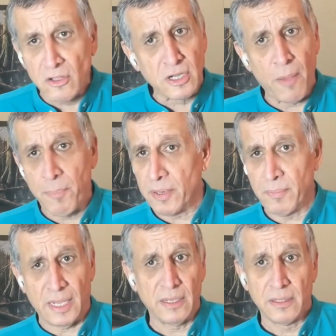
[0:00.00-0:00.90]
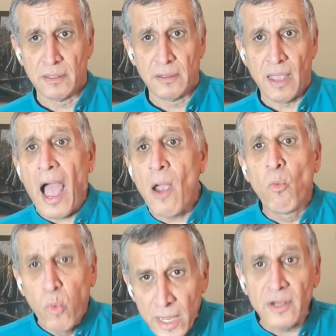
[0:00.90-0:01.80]
look up at me. I
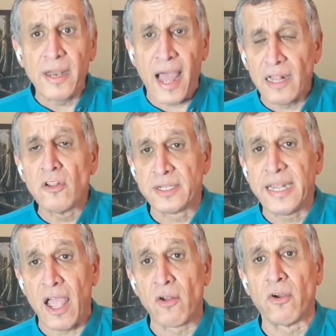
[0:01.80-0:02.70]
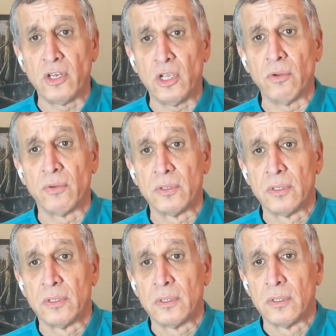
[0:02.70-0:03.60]
will not look down on you.
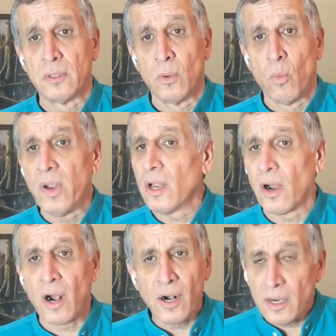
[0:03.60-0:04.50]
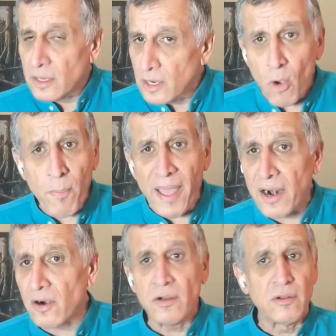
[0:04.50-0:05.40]
We are no
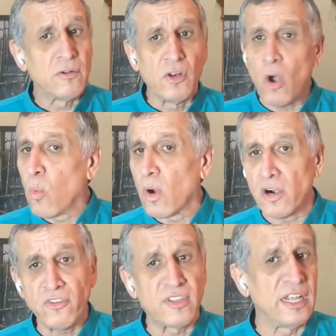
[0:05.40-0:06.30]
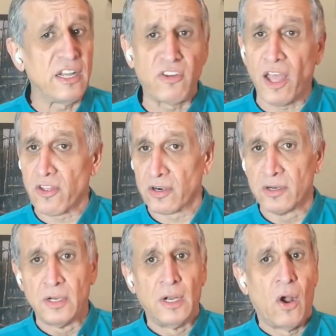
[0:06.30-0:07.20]
better, no worse than each
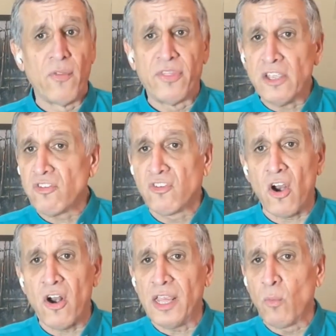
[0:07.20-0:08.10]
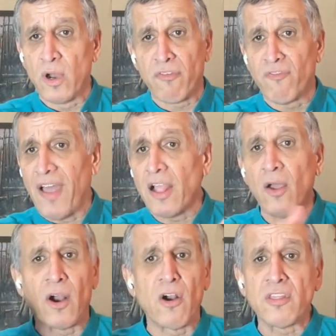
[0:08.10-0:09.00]
other. On this journey, we're
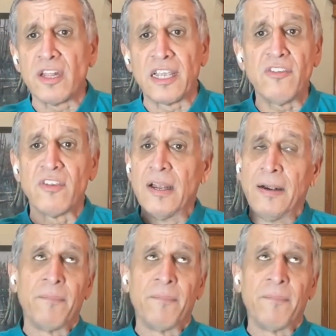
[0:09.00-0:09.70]
fellow earthlings.